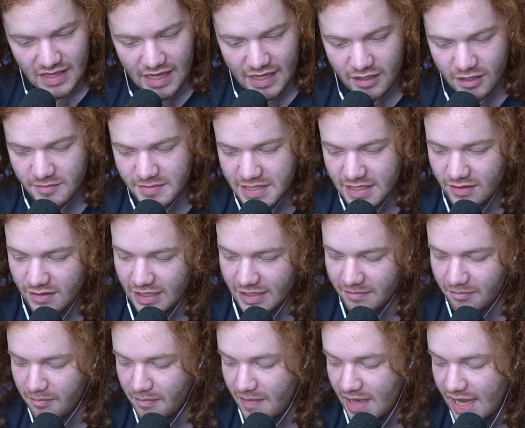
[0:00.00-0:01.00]
That comes out
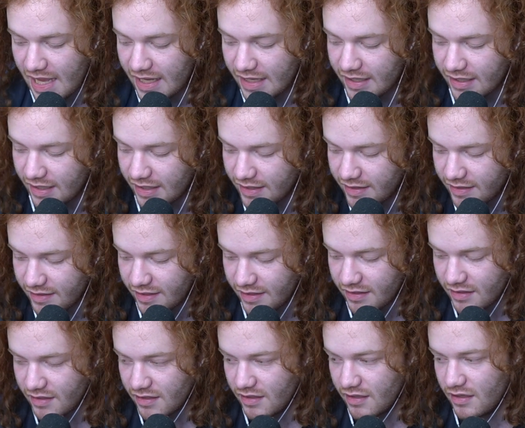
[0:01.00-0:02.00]
like May, I
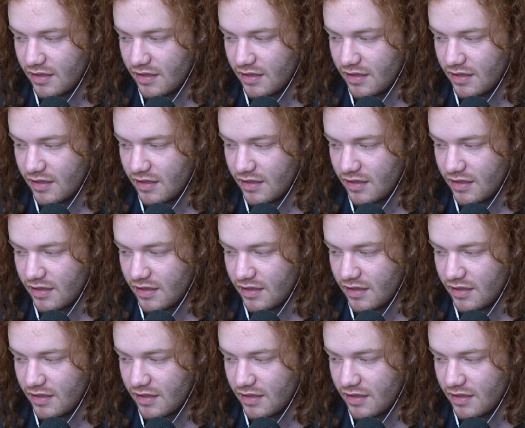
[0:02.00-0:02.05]
think.